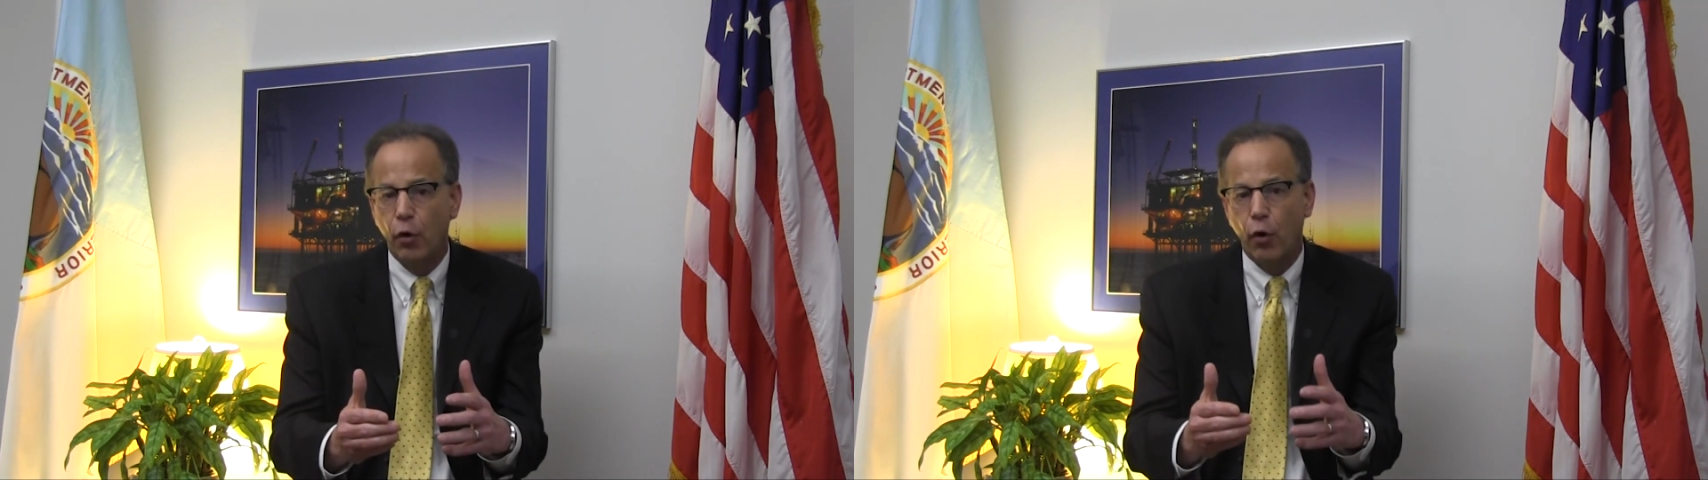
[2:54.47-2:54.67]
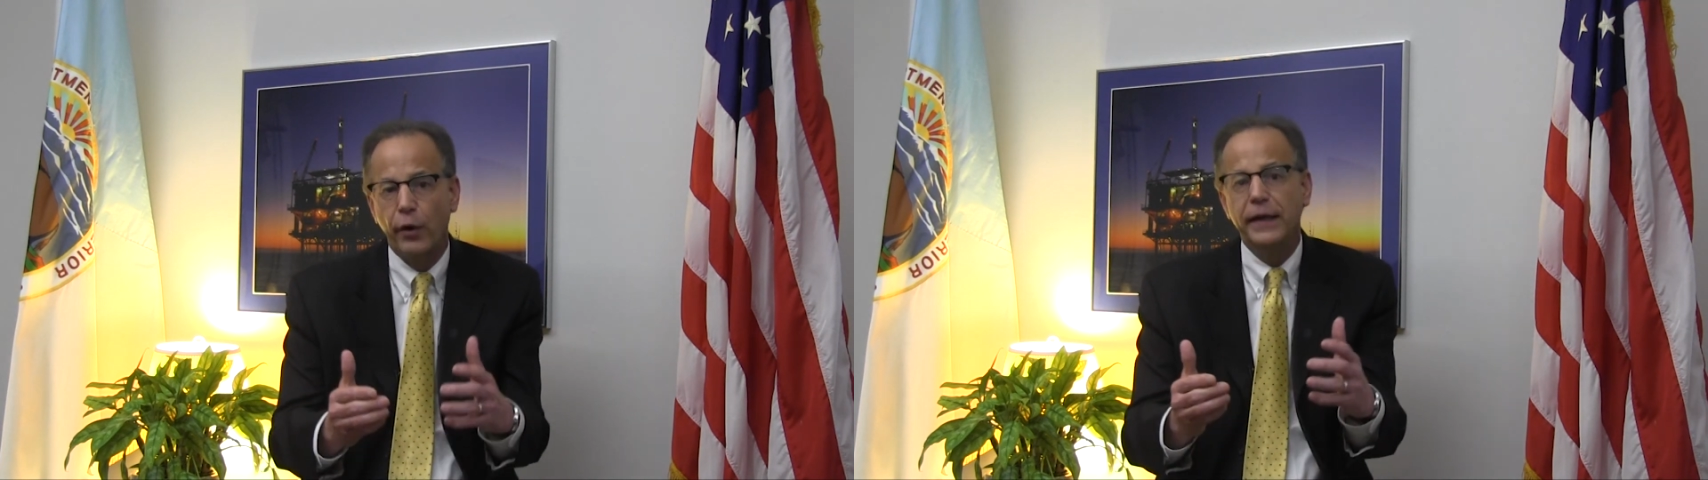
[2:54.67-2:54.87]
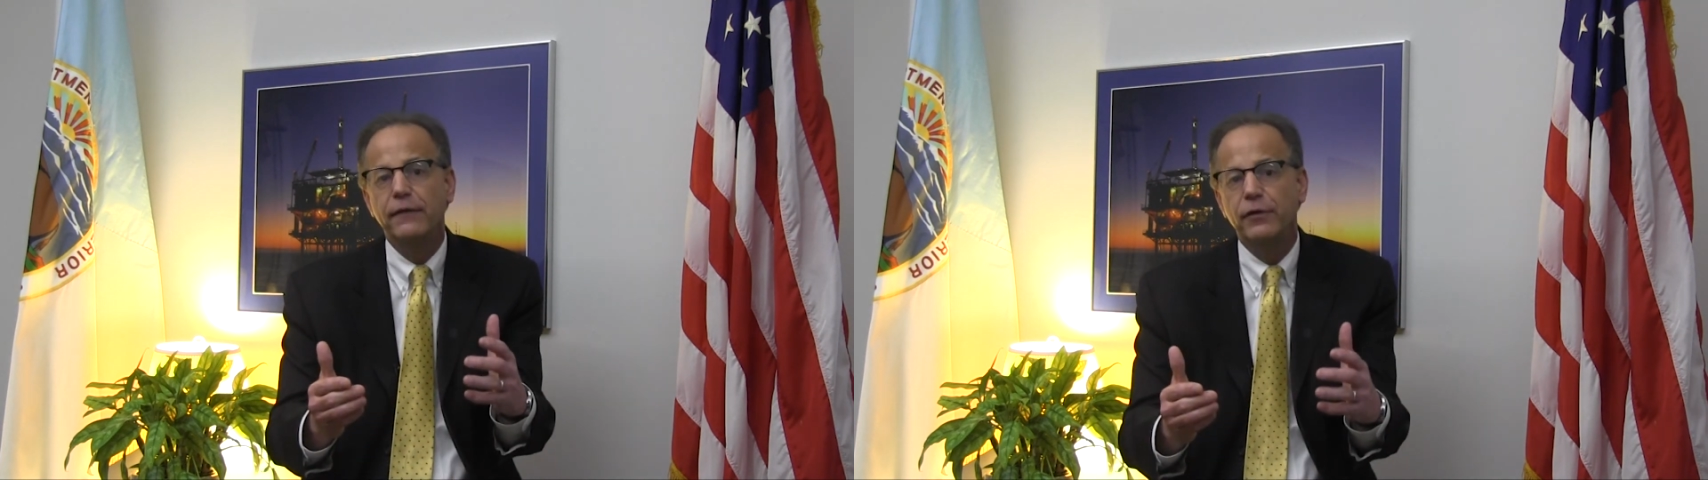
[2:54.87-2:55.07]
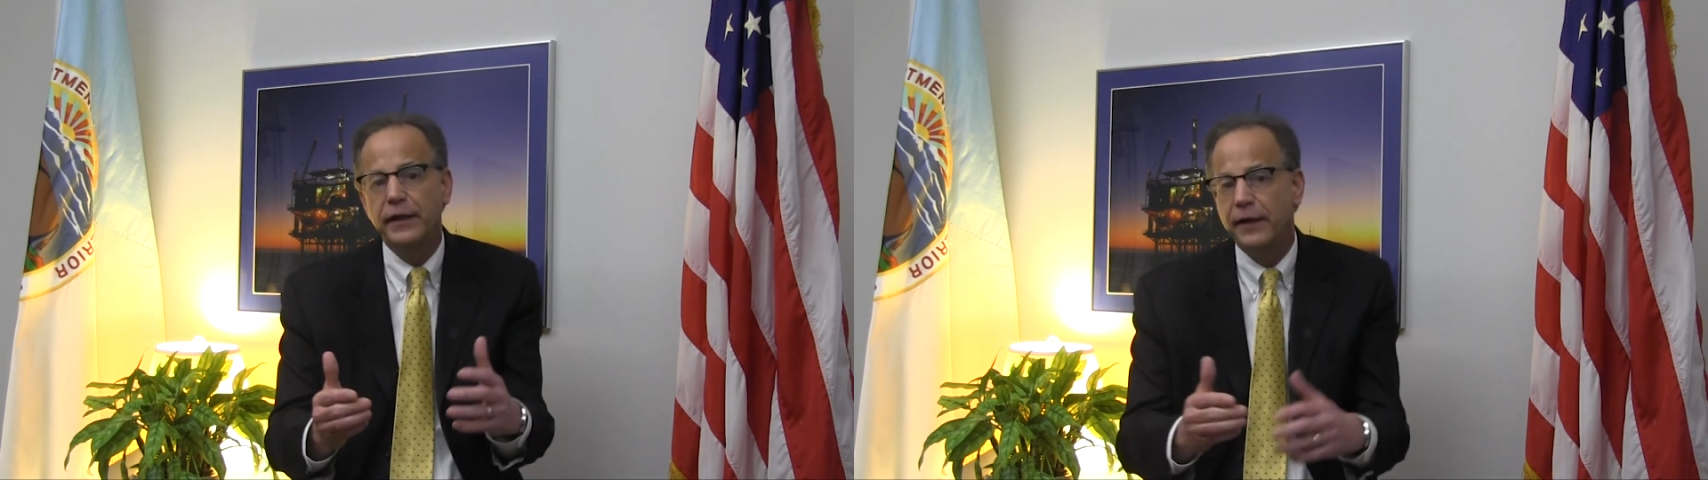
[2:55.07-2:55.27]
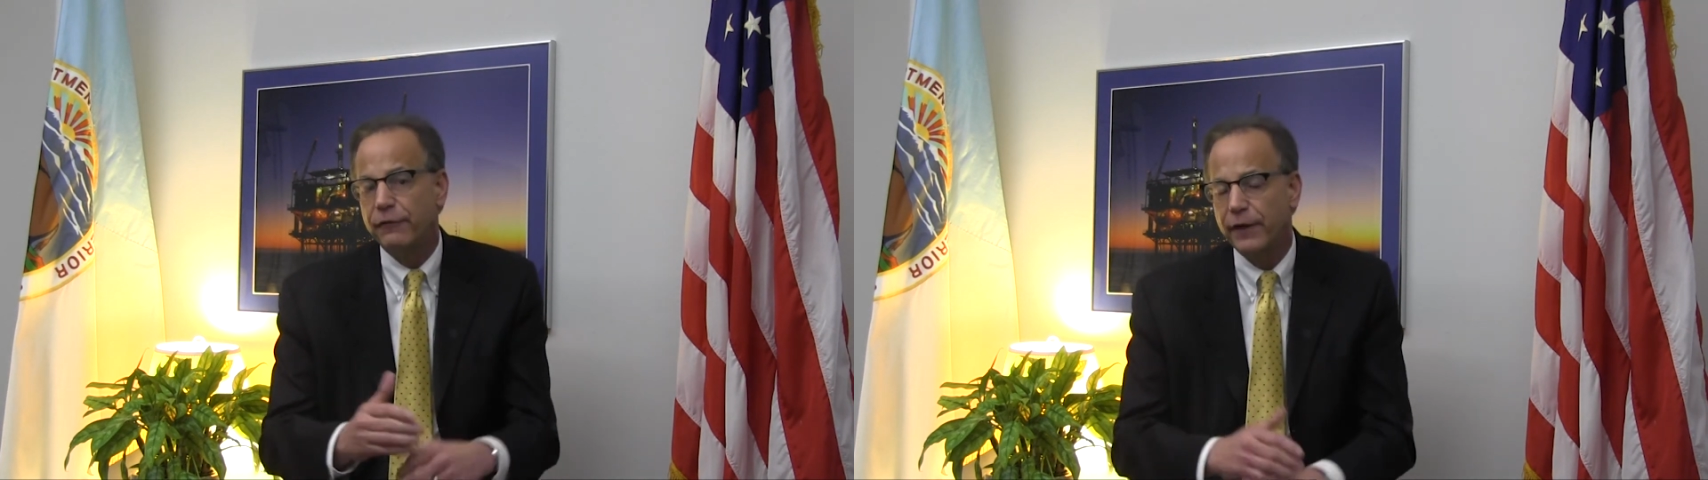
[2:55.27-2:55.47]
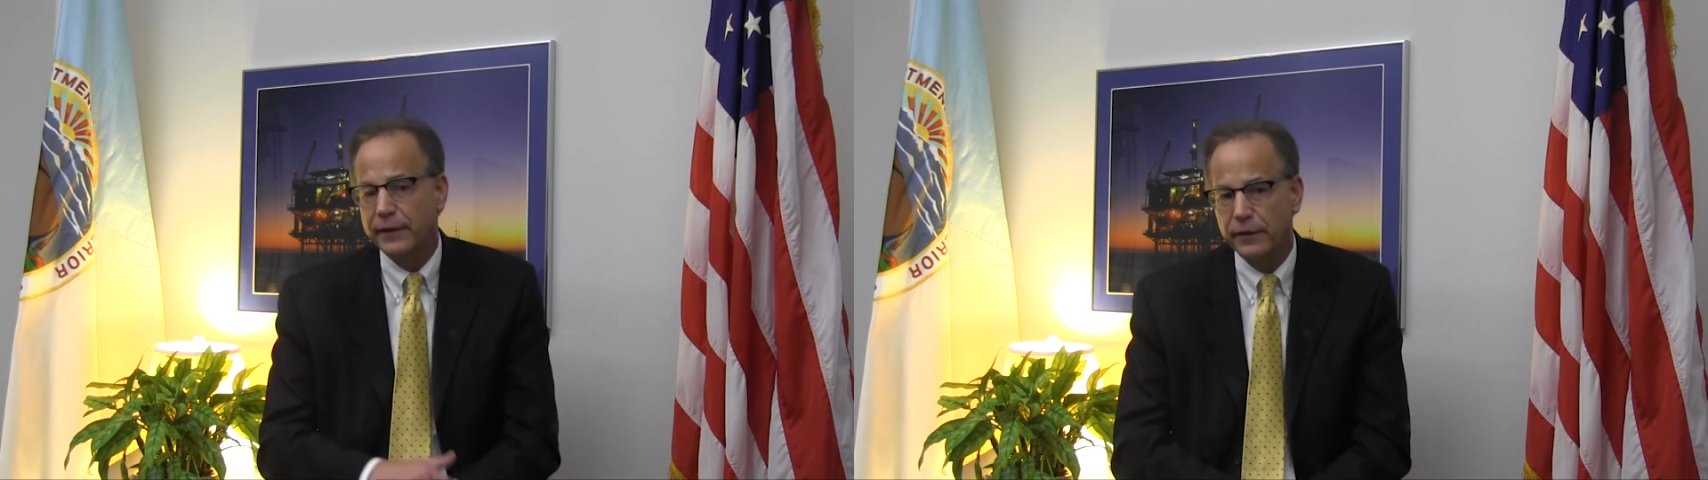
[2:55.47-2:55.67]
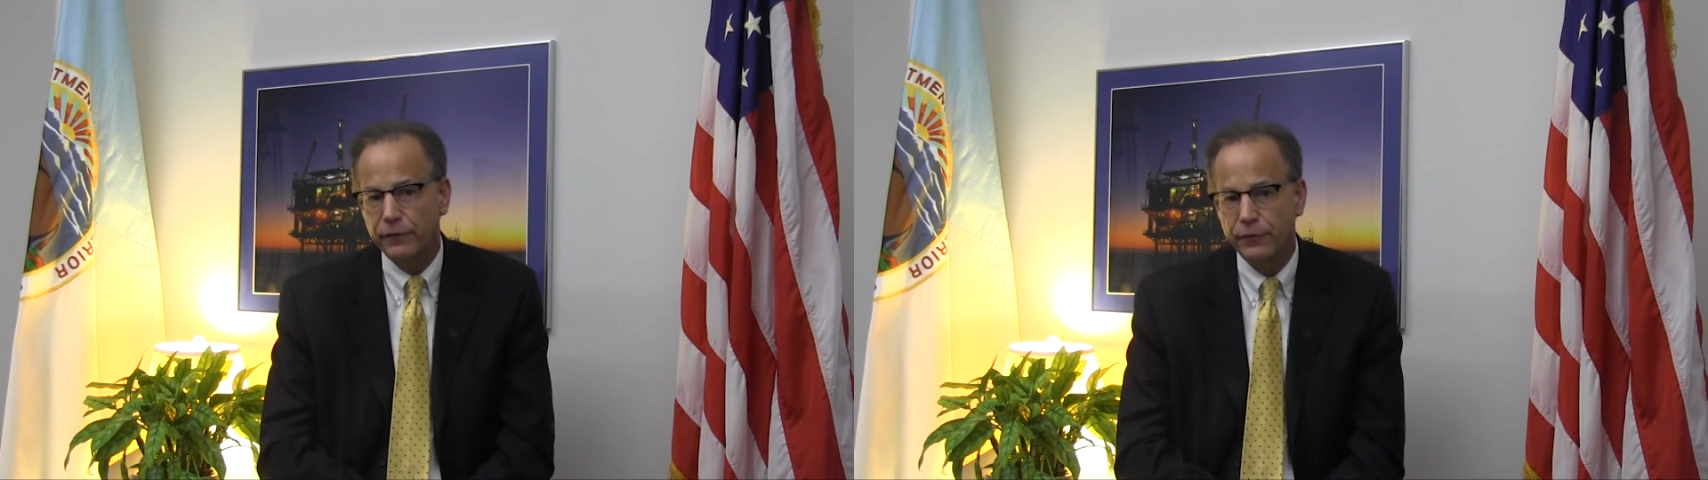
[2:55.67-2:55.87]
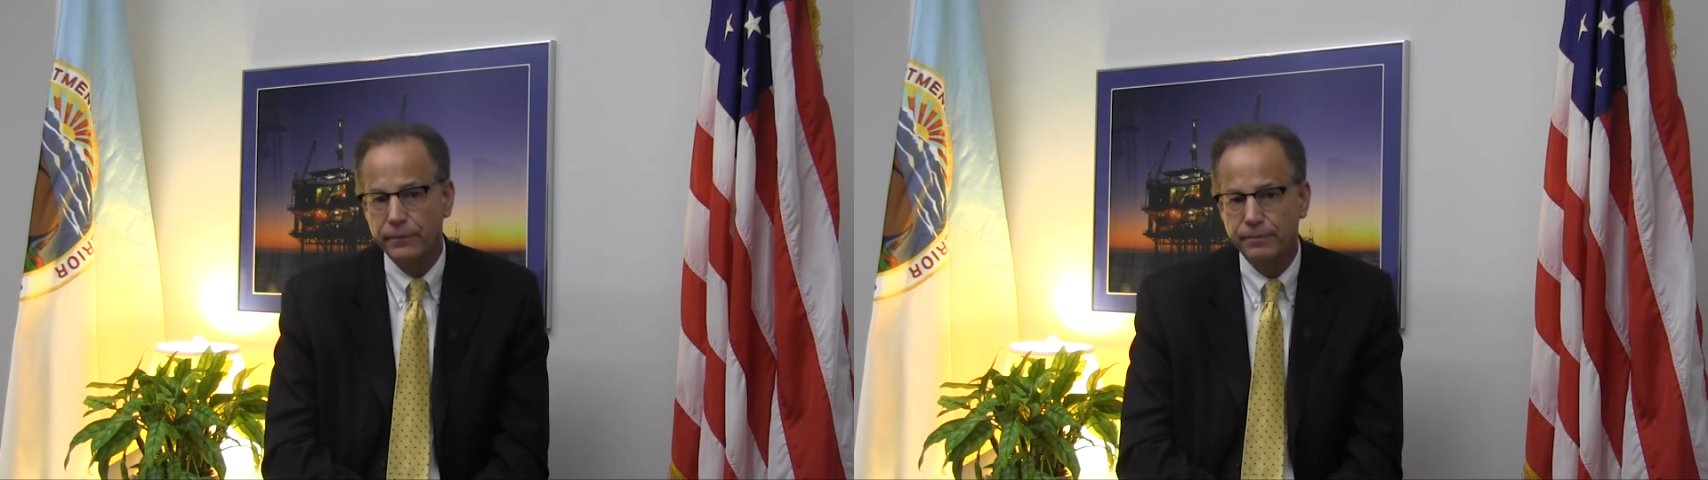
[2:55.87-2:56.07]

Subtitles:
or even ineffective.